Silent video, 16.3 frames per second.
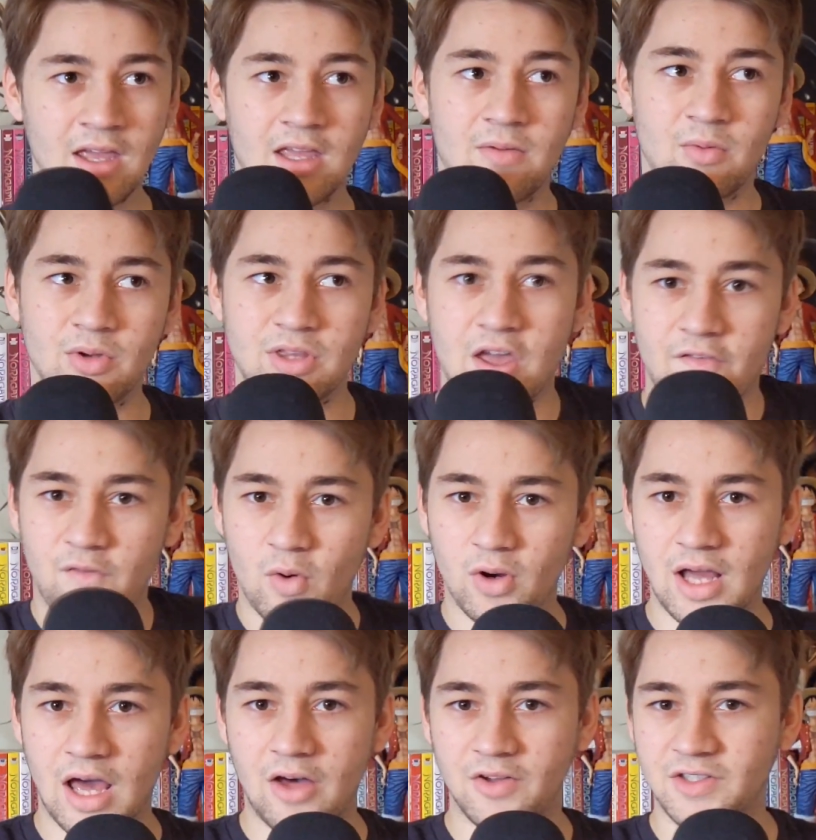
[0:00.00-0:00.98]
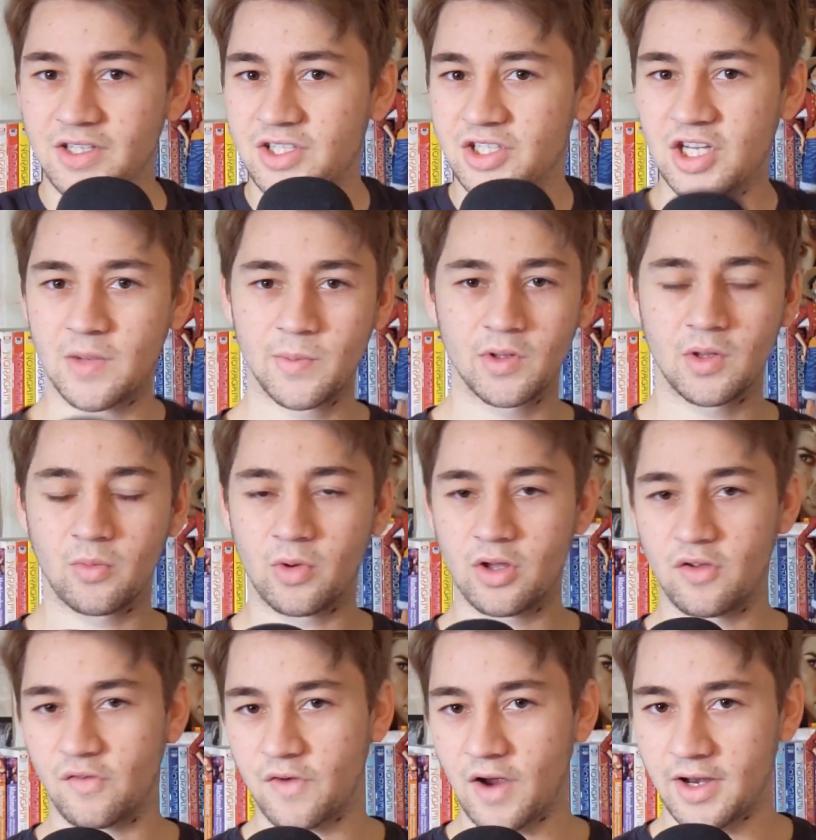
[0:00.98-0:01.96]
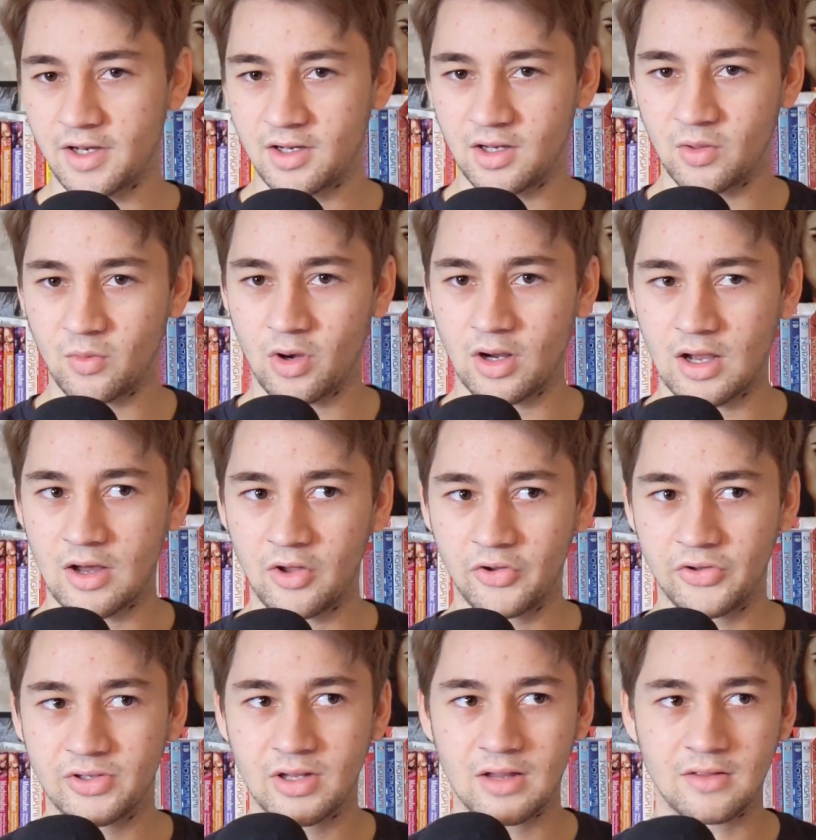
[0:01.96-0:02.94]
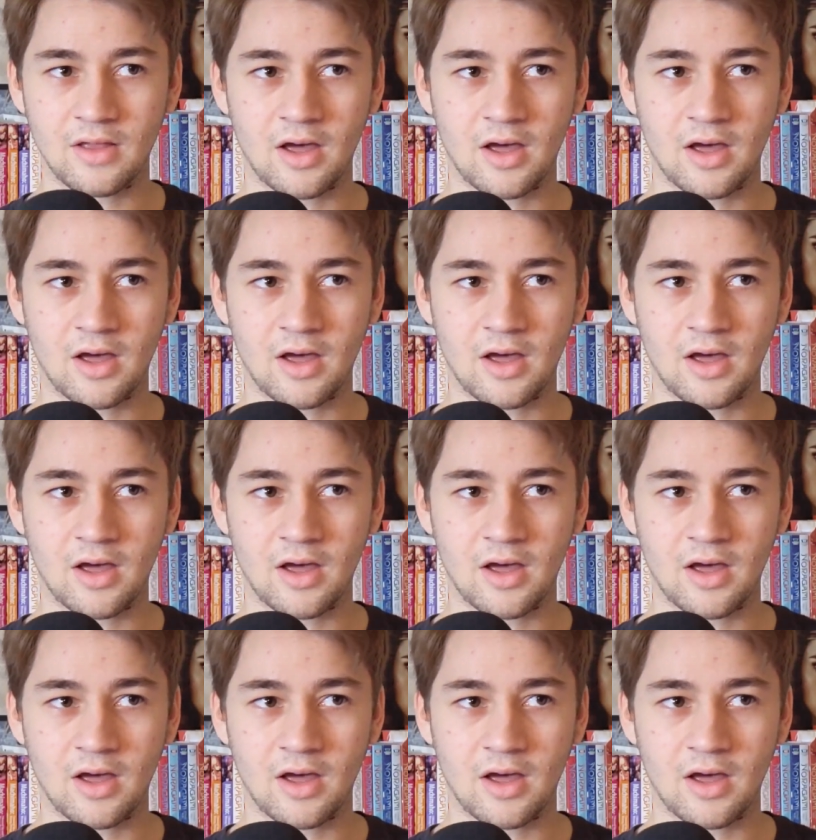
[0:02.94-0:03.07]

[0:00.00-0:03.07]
even with that $4, it's cheaper than where you find it anywhere else.